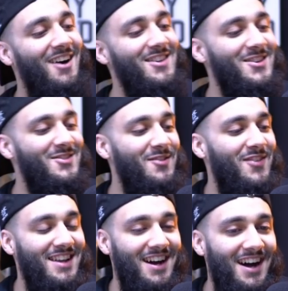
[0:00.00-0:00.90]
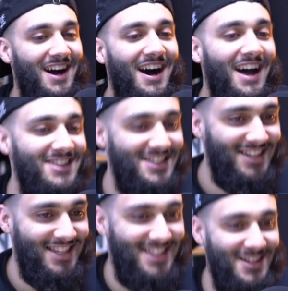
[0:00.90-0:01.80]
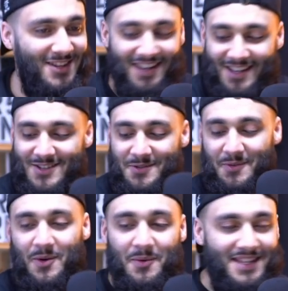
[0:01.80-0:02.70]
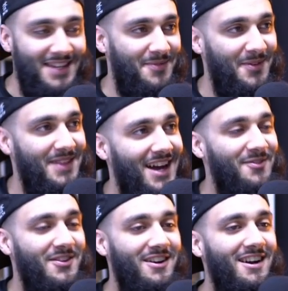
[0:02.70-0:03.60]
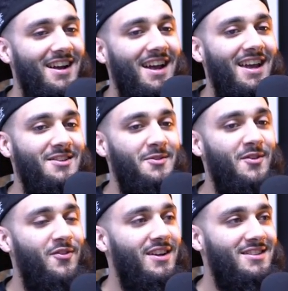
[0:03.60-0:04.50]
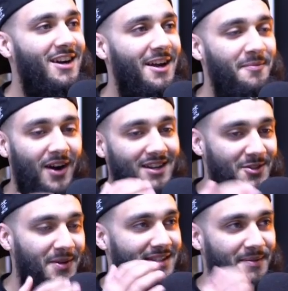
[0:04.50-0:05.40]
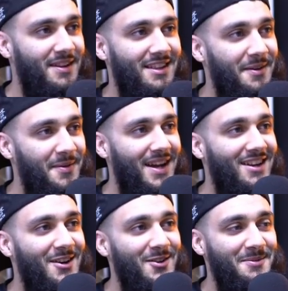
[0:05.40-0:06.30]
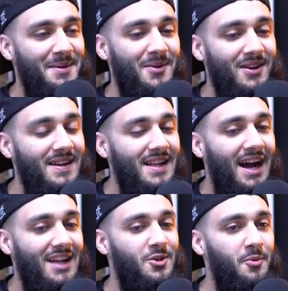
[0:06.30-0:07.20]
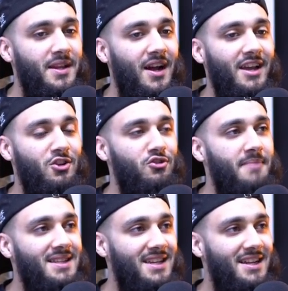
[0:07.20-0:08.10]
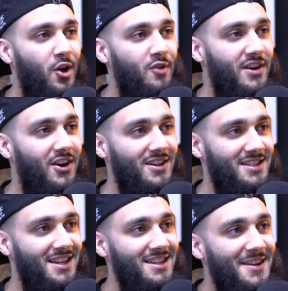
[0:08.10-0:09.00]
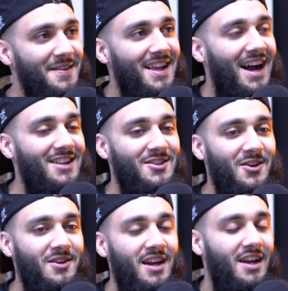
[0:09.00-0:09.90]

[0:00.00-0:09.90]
Oh, it was really funny. I actually had to send it because what we did, bro, with the advert is it was the first time us doing something like that where we had like loads of people on, and so we like dramatically overcasted. And so